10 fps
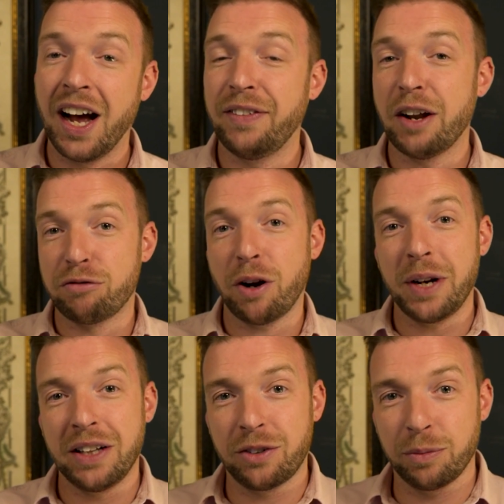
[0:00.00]
and then
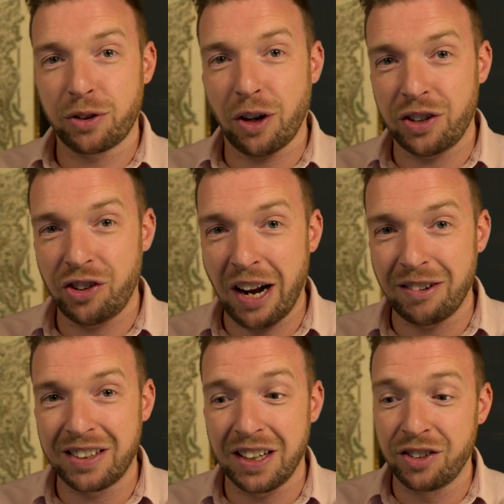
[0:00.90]
wrote in some Scottish
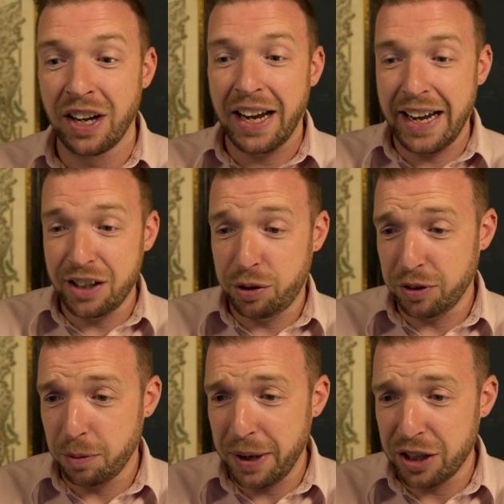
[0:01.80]
heritage into
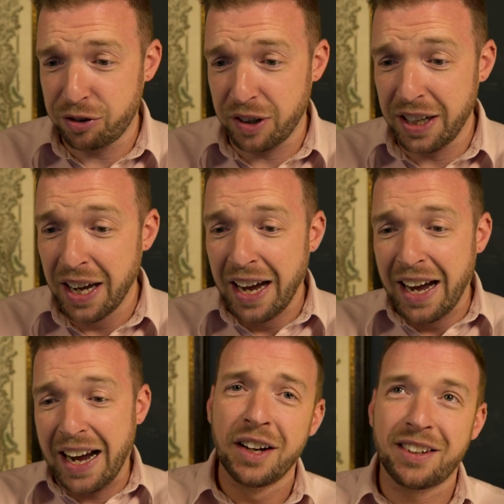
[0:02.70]
his obituary.
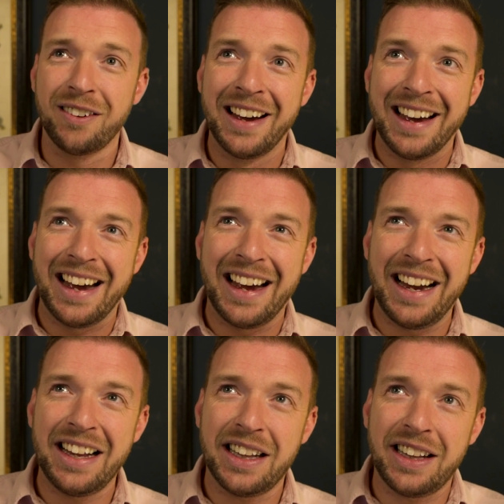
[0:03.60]
So
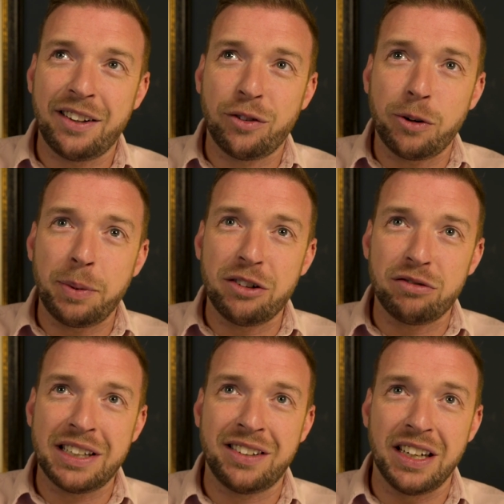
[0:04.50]
this is all being
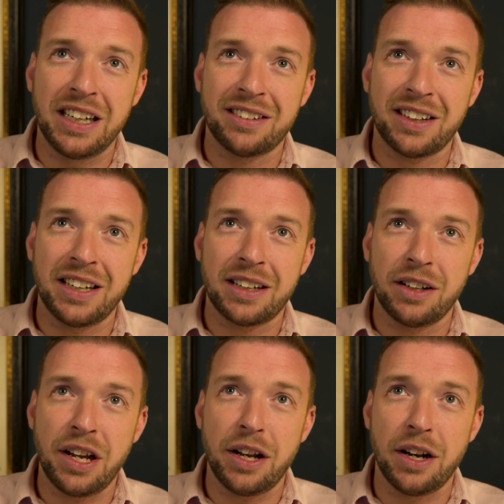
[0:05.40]
written, and it's like,
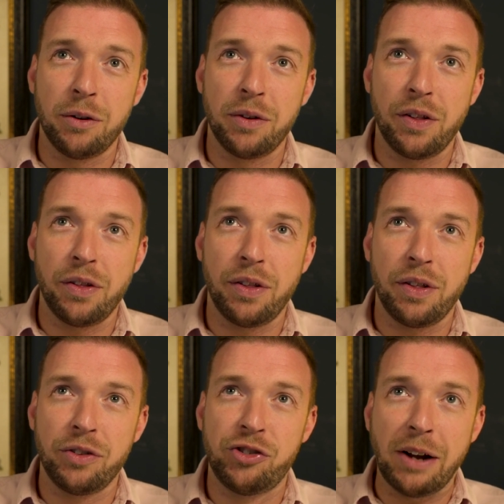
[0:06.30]
you know,
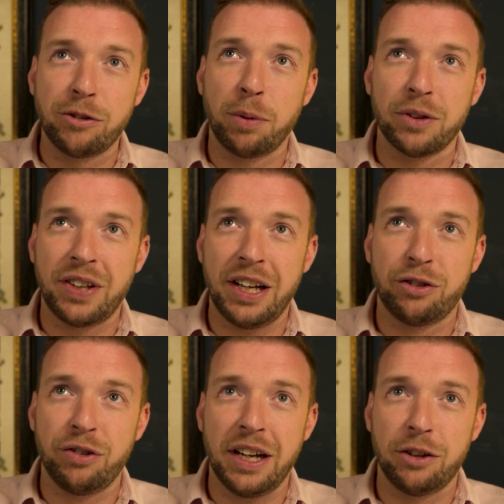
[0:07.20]
James Bond's
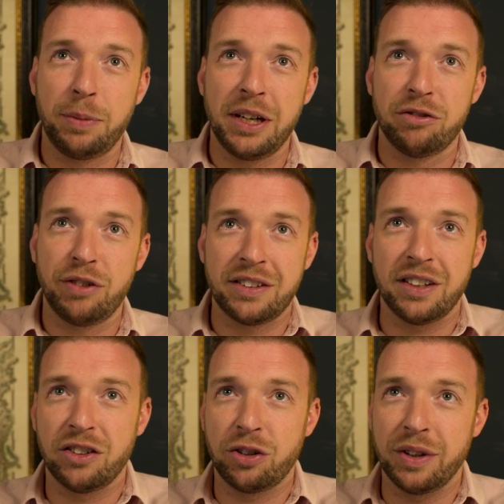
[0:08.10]
history has been
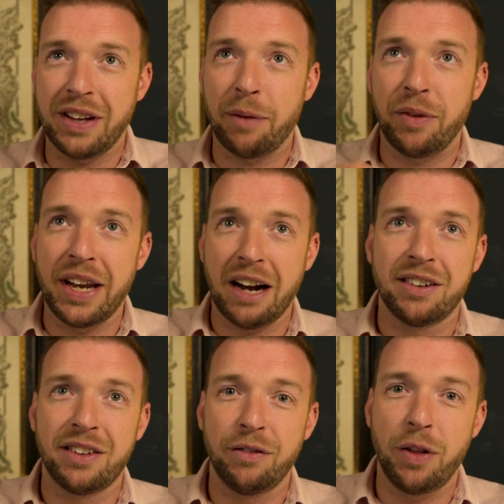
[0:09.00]
written to adapt the
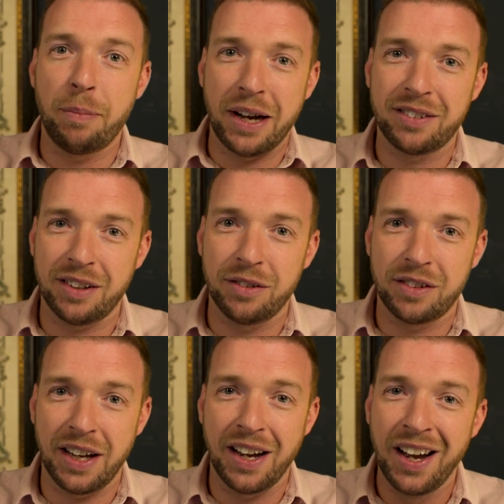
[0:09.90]
narrative that best
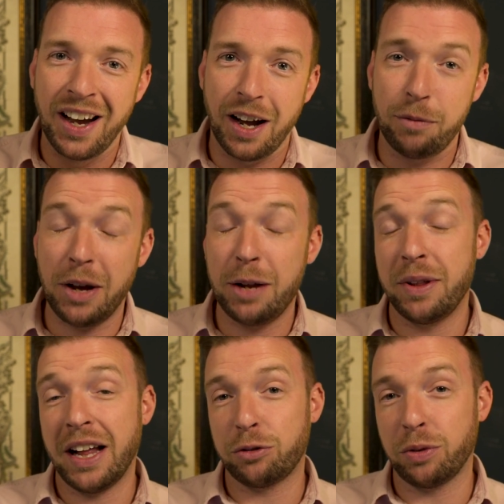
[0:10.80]
suits it. And
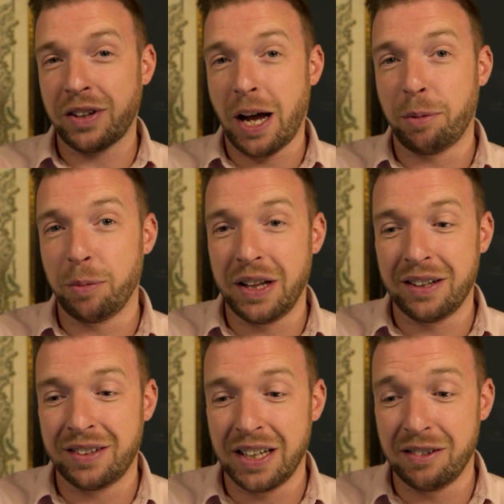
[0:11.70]
maybe that's what's happened with
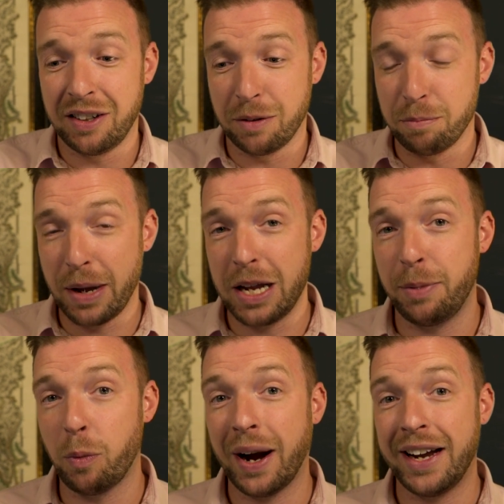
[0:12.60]
this series, and
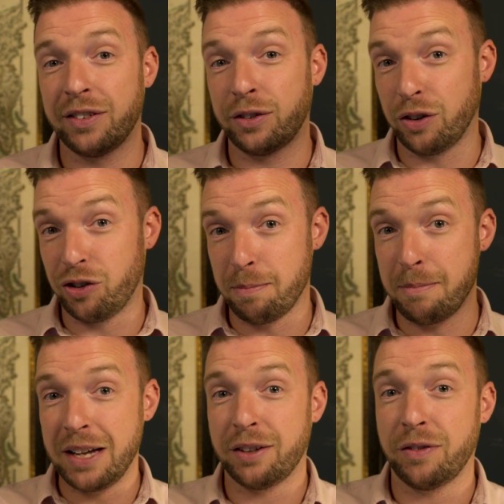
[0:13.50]
maybe why it's such a
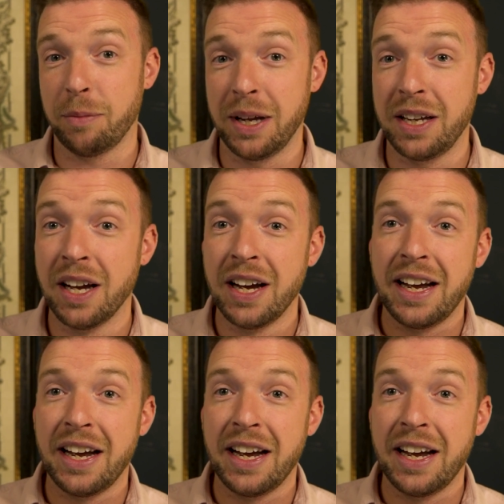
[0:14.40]
miss for me,